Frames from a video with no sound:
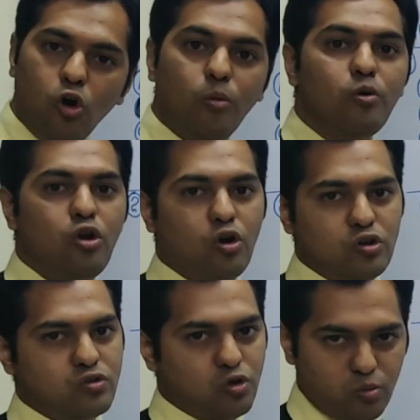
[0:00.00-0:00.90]

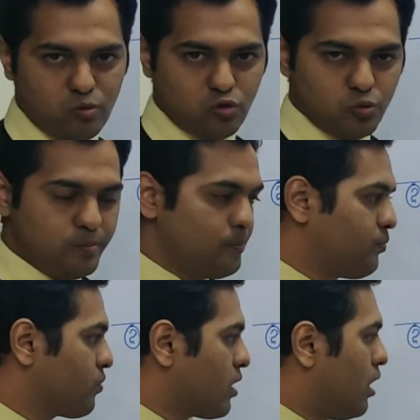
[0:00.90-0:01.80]
homologous chromosome.
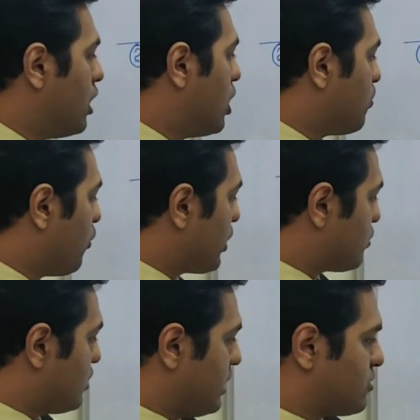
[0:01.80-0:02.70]
Moving
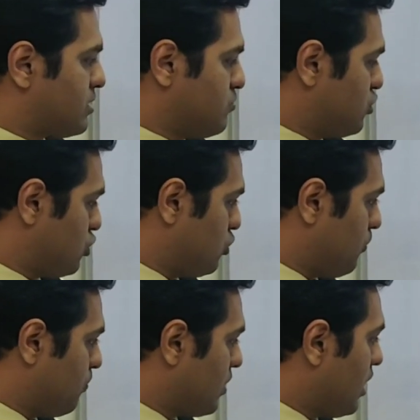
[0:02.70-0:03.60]
to the next MCQ,